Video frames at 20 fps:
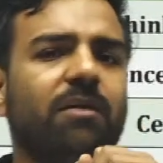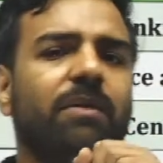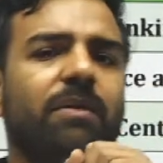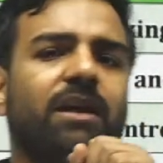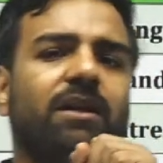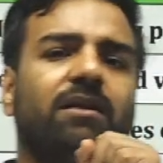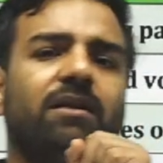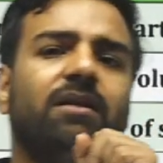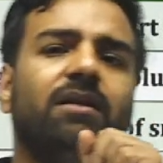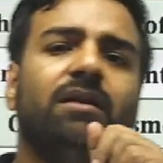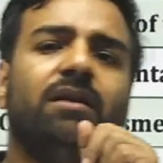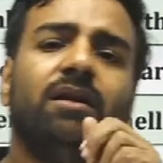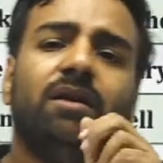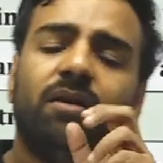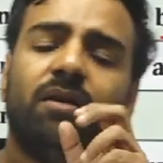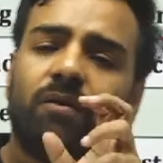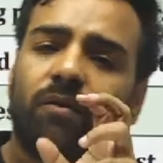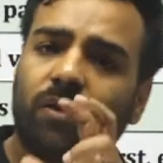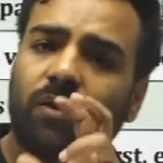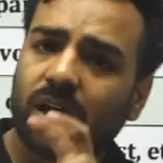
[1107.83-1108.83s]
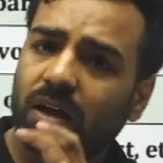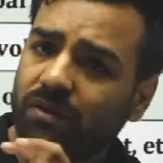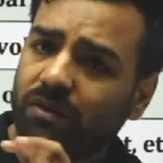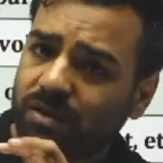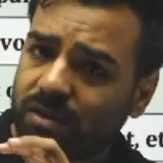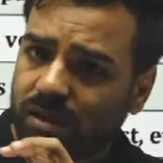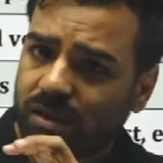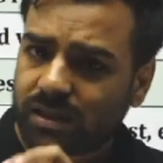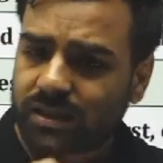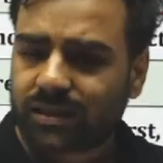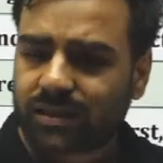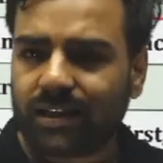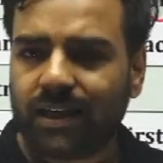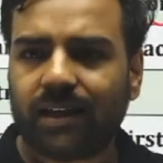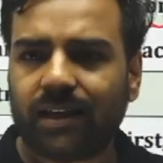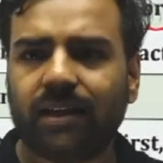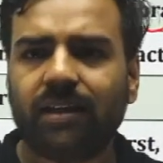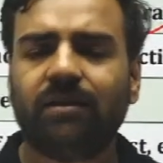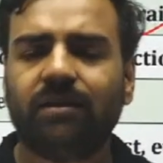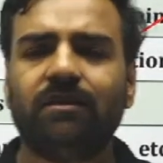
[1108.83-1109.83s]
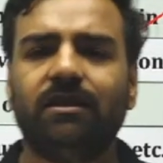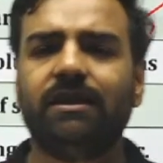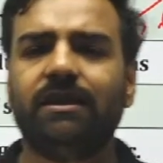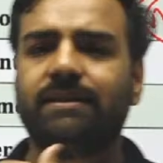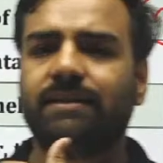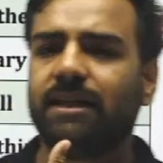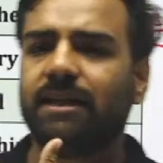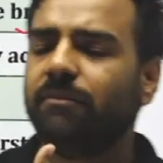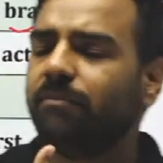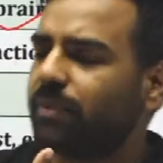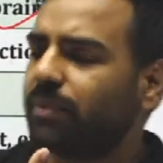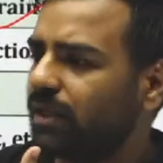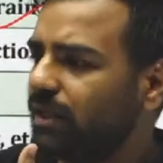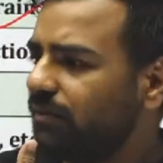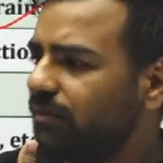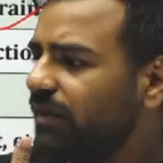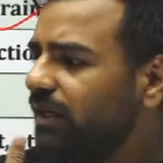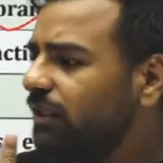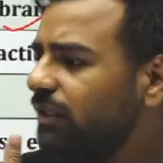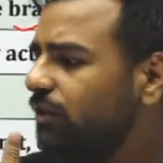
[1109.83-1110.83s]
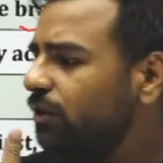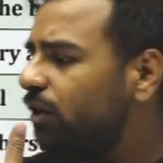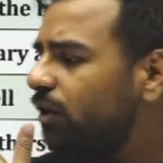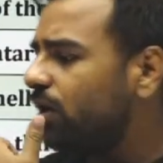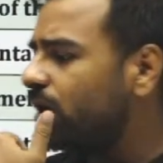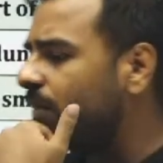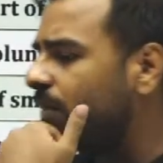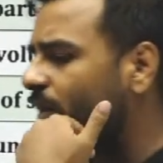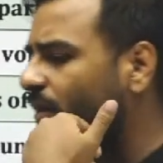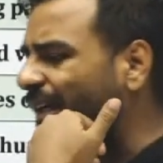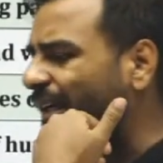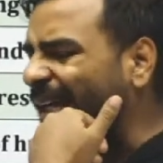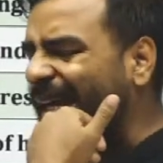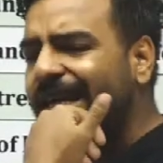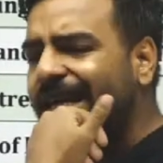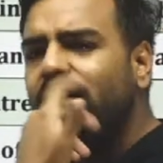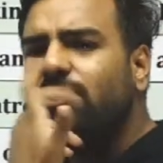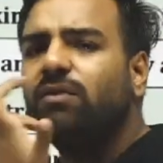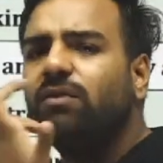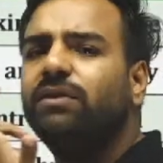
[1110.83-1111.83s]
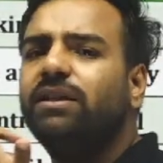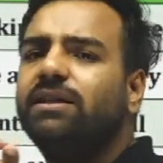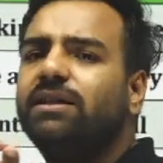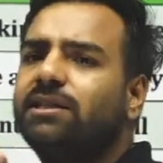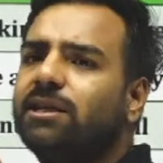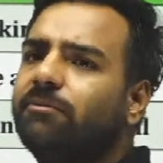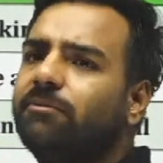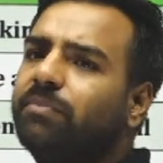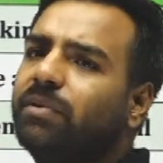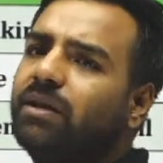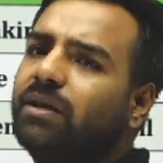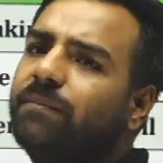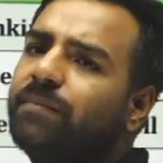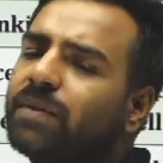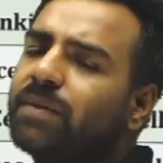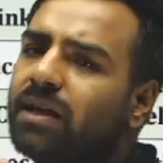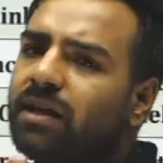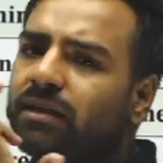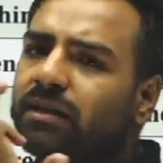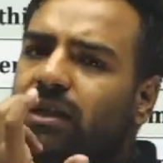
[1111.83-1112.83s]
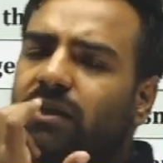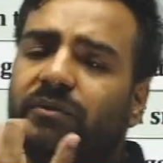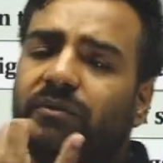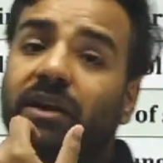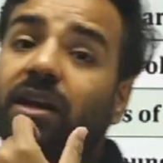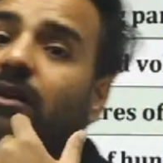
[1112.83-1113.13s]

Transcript: manner, what I was just taking the example, if I'll talk about any of the example, that when